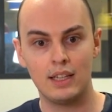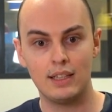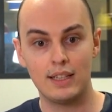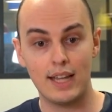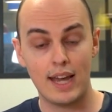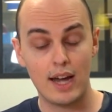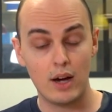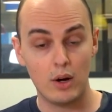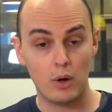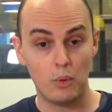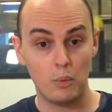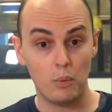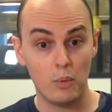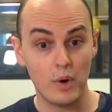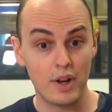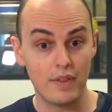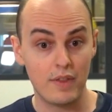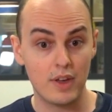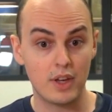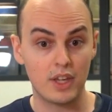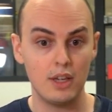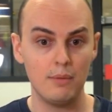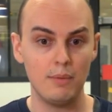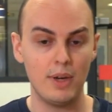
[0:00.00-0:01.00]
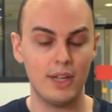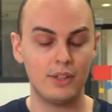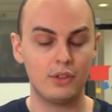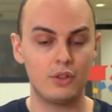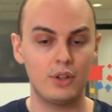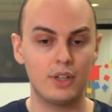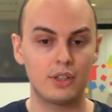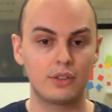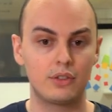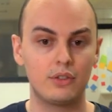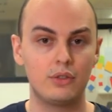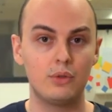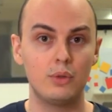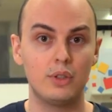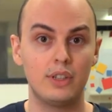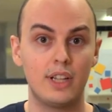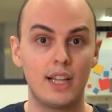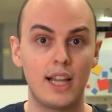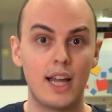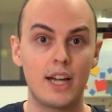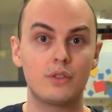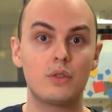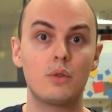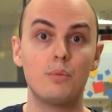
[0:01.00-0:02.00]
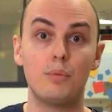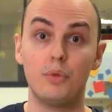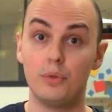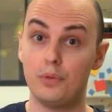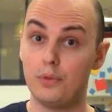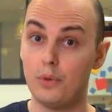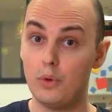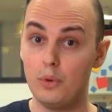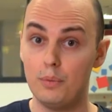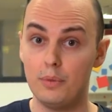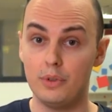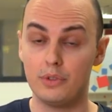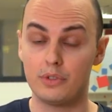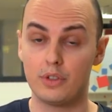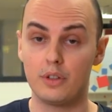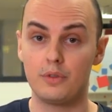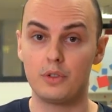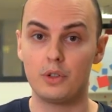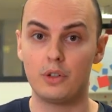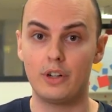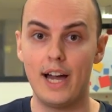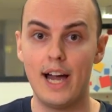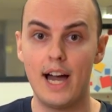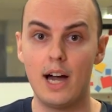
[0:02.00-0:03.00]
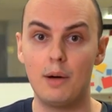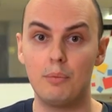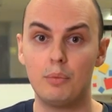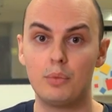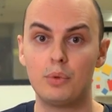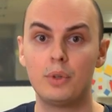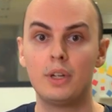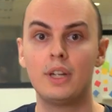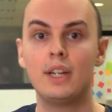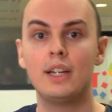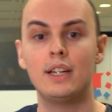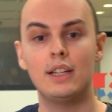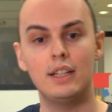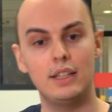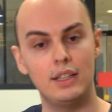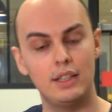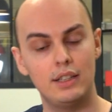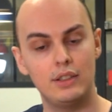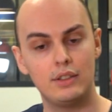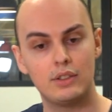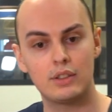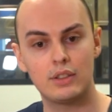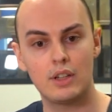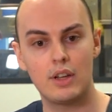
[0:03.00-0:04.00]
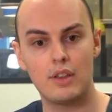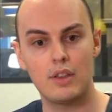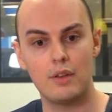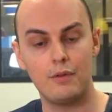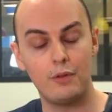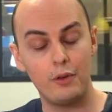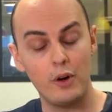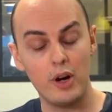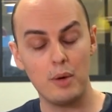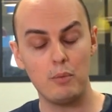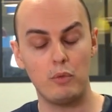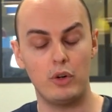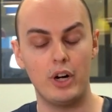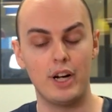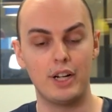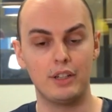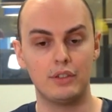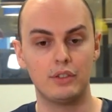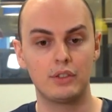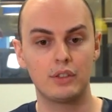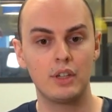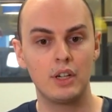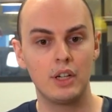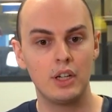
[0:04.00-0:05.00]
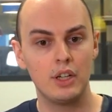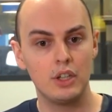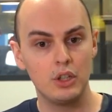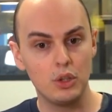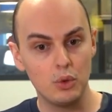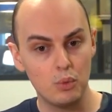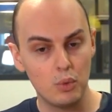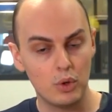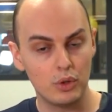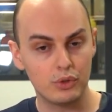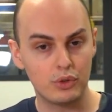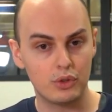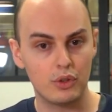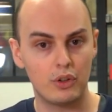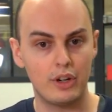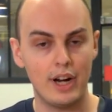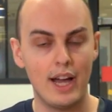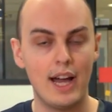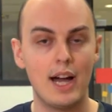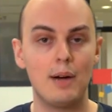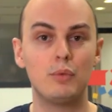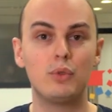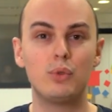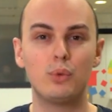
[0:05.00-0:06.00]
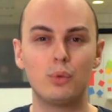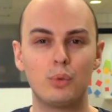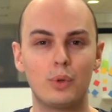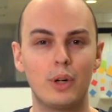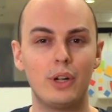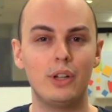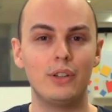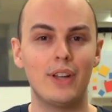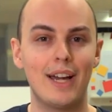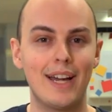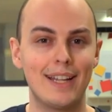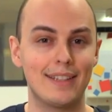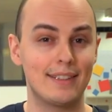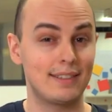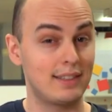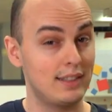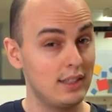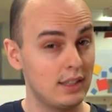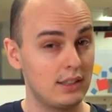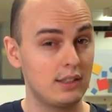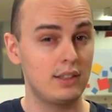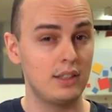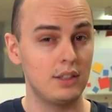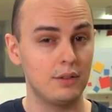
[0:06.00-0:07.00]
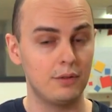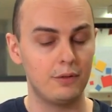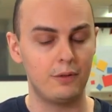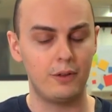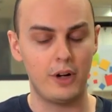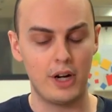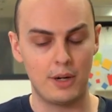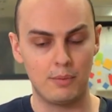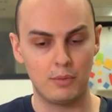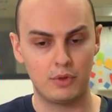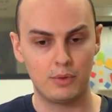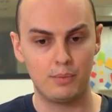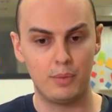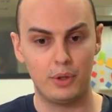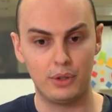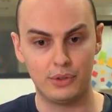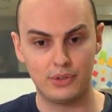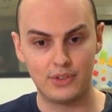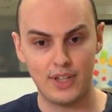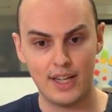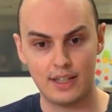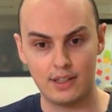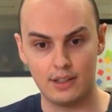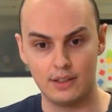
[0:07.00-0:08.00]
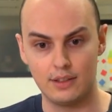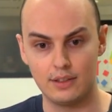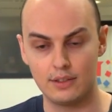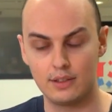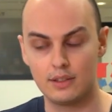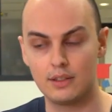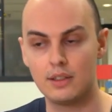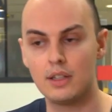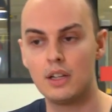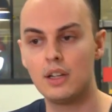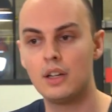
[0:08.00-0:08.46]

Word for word: Now, one of the key metrics to analyze the performance of your app is the frame rate. You want your app to run at 60 frames per second.